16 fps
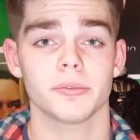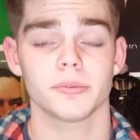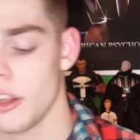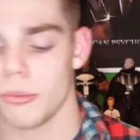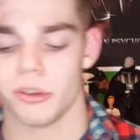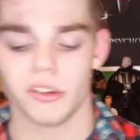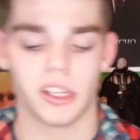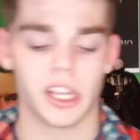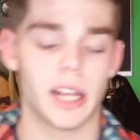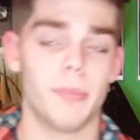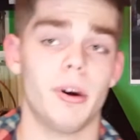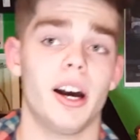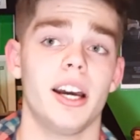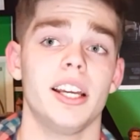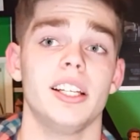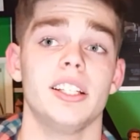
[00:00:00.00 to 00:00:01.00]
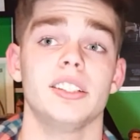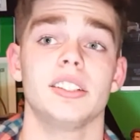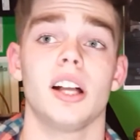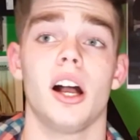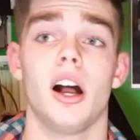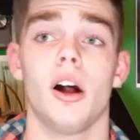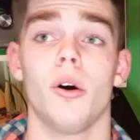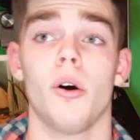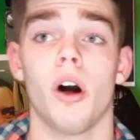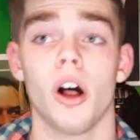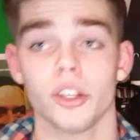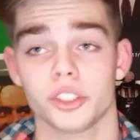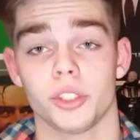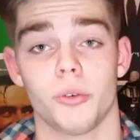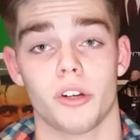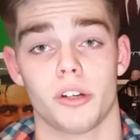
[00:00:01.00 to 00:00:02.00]
Another movie that I bought is
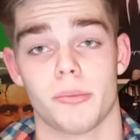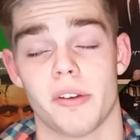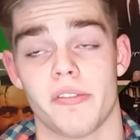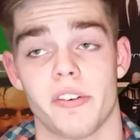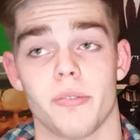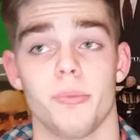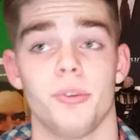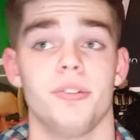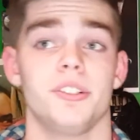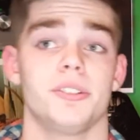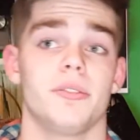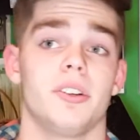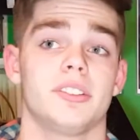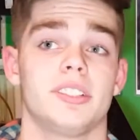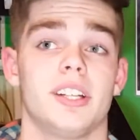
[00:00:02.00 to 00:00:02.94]
also one of my favorite movies of all